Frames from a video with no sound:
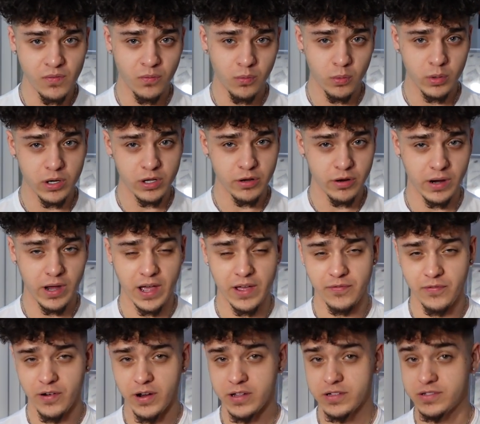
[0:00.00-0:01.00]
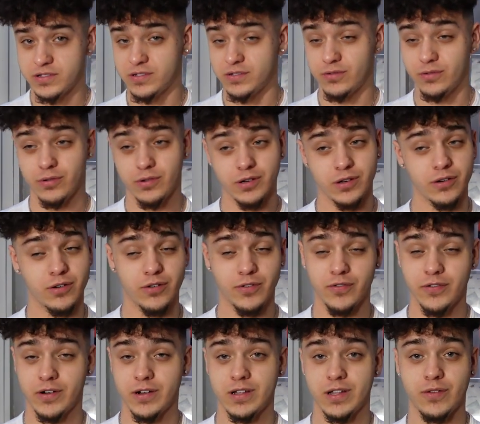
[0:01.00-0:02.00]
One of your guy friends or a
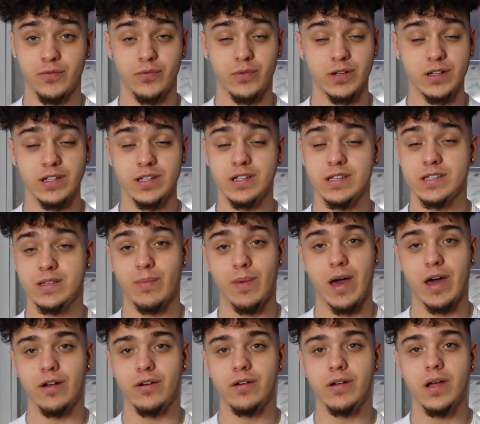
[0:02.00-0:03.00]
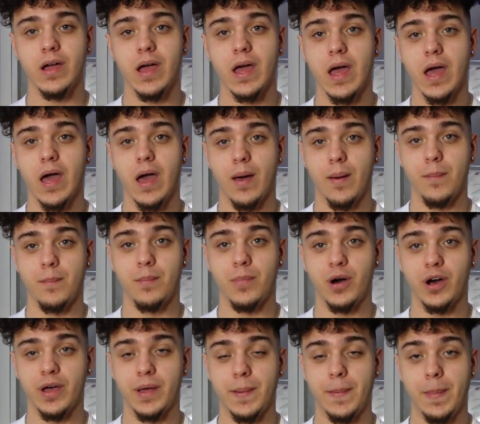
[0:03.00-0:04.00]
girlfriend, it really doesn't matter.
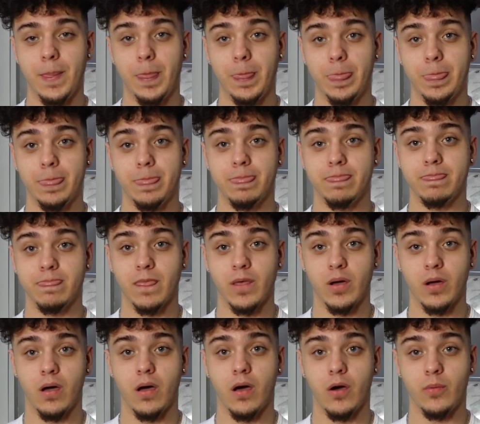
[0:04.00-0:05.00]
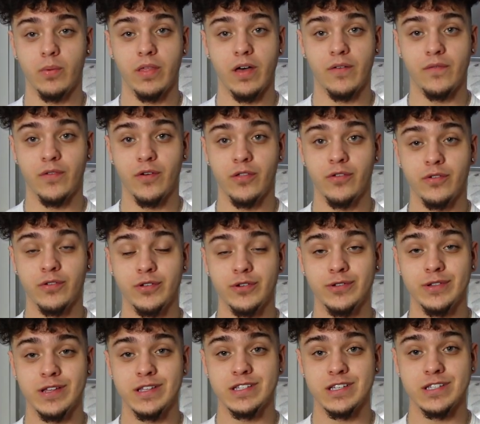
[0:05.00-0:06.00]
But uh, without further ado,
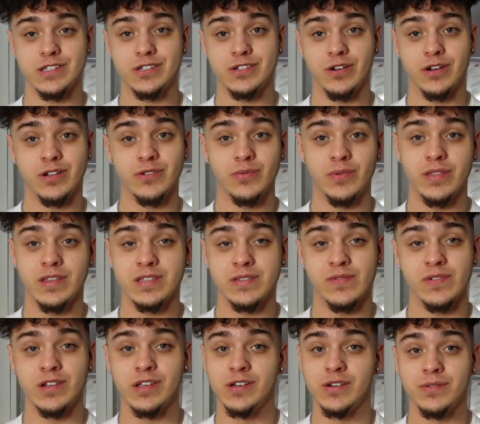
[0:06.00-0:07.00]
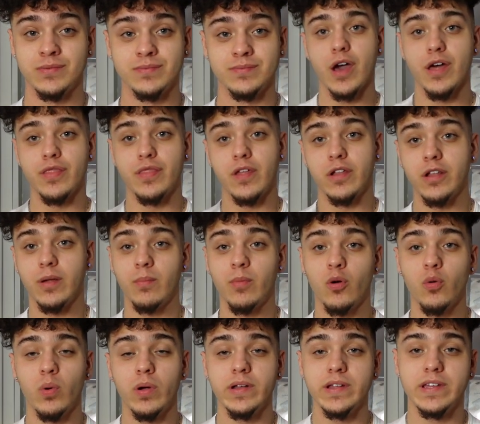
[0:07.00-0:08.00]
let's get started with this video. The number
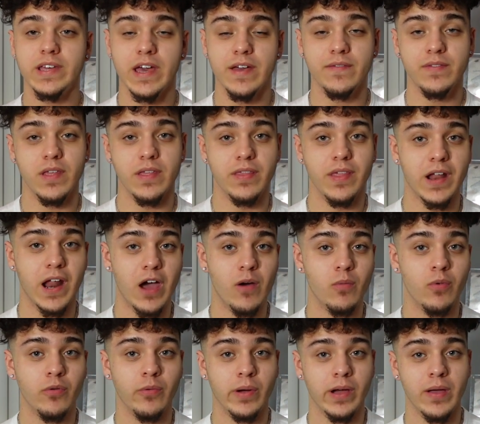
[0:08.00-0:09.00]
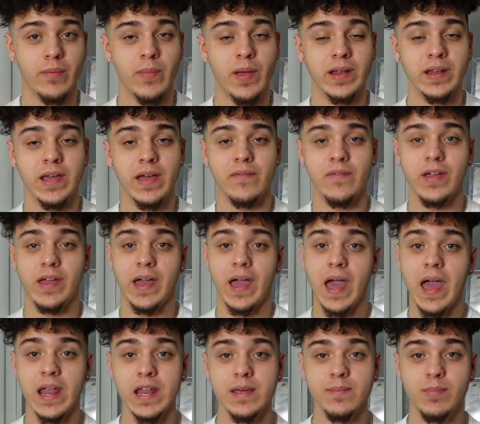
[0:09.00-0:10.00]
one gift that I would recommend giving
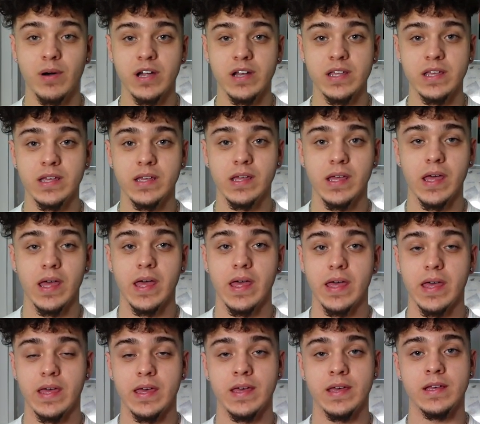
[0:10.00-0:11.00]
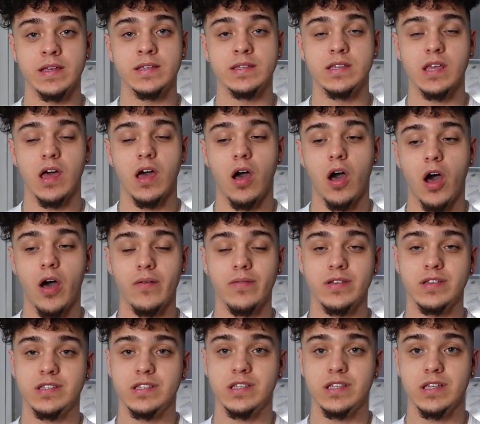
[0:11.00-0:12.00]
anybody is
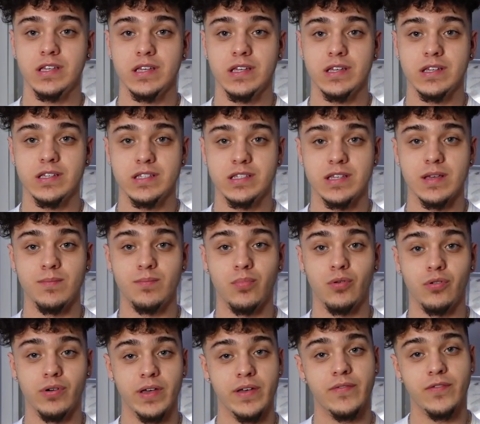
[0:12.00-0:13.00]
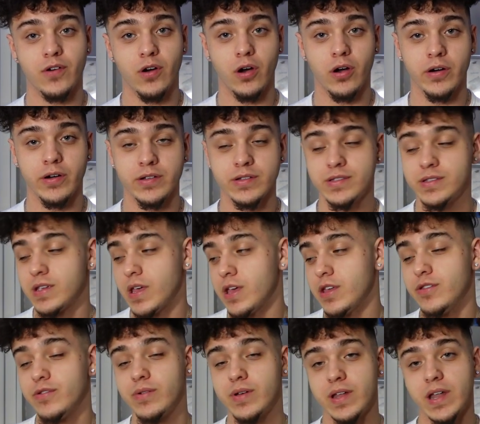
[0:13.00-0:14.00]
obviously simple gift cards.
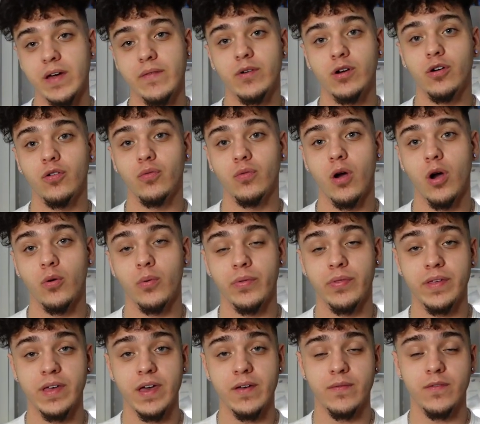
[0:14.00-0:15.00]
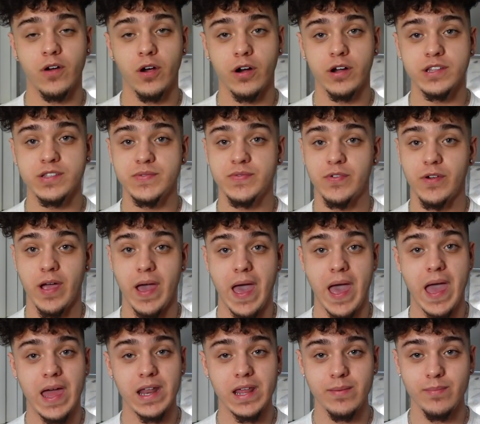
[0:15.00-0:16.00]
You can never go wrong with gift cards for
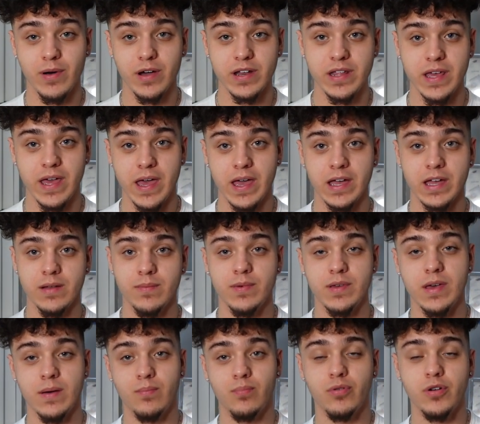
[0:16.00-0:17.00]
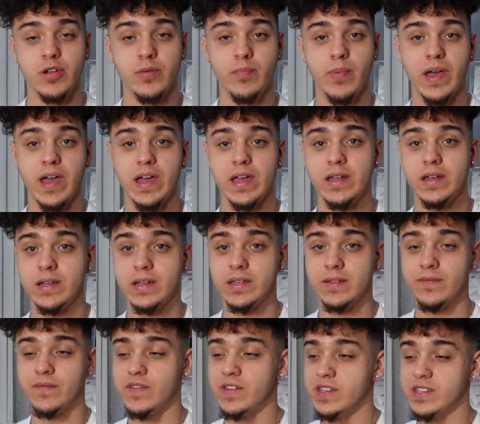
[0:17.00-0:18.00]
anybody. It could be a prepaid
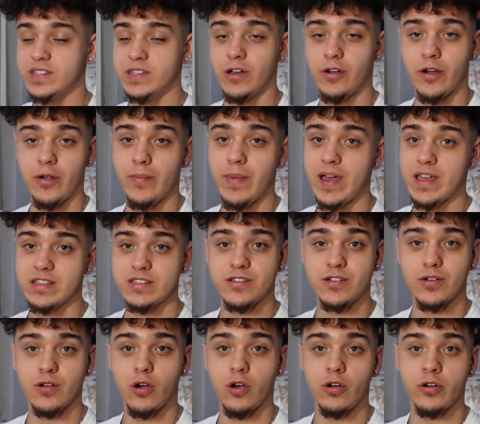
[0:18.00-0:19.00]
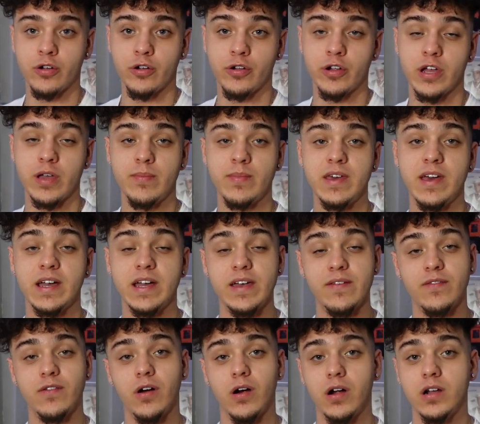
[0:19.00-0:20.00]
Visa or MasterCard or it could be a
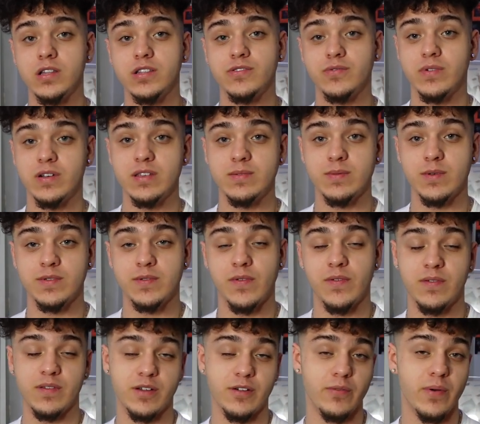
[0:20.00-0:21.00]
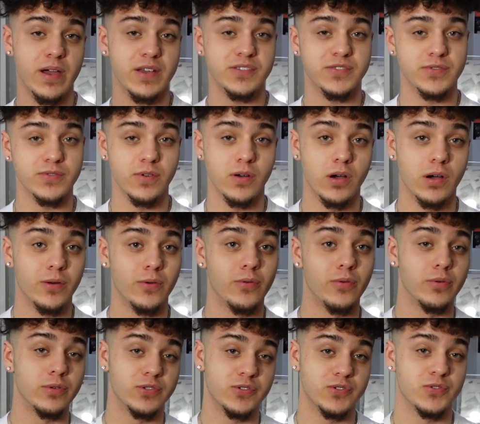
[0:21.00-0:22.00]
gift card to any specific restaurant
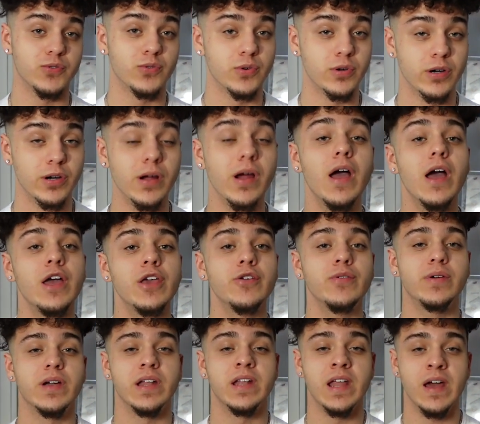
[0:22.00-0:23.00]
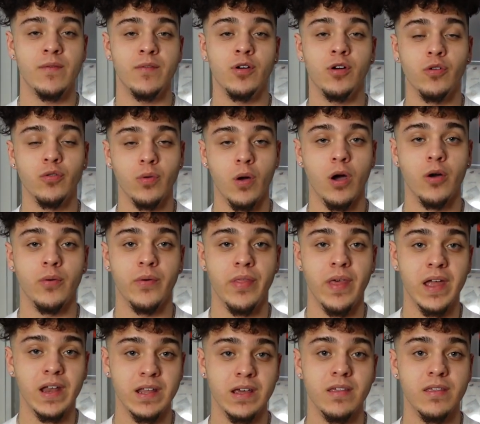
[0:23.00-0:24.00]
or store. You can never go wrong with
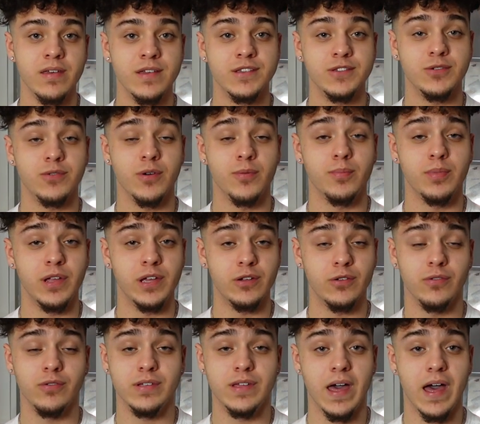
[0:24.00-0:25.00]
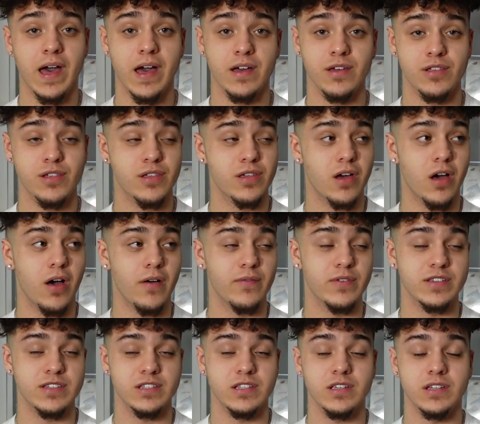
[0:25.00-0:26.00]
any of this or plain old cash
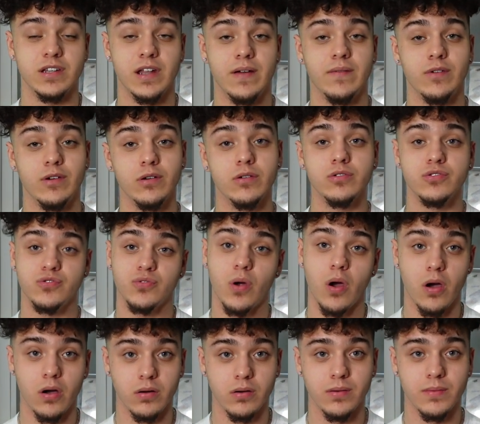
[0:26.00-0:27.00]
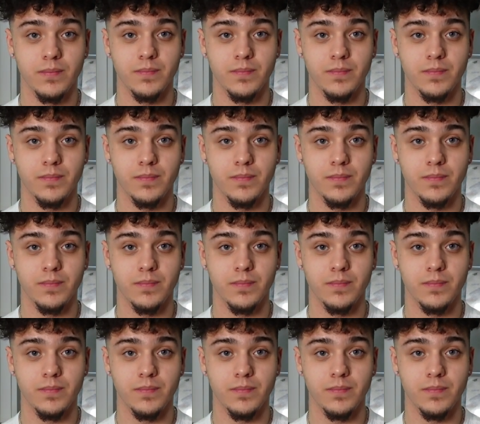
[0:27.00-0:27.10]
obviously never goes wrong.